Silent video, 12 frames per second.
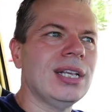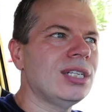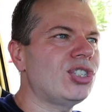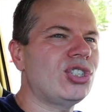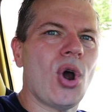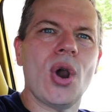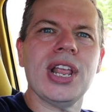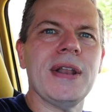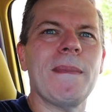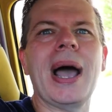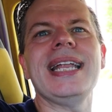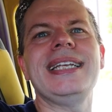
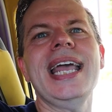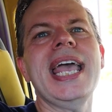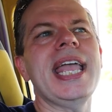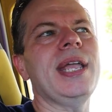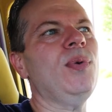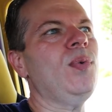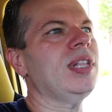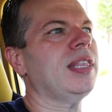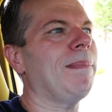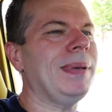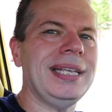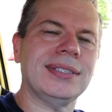started my day with
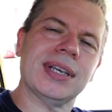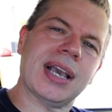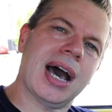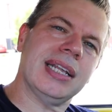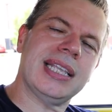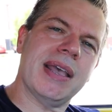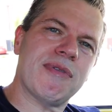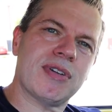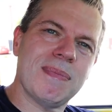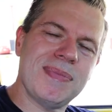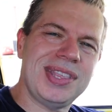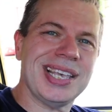a piece of content
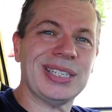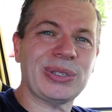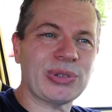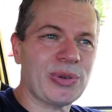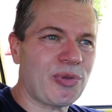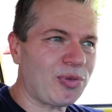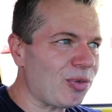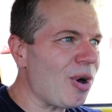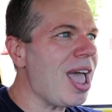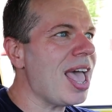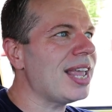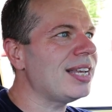from this
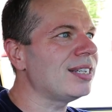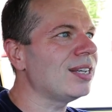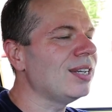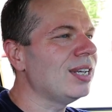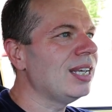friend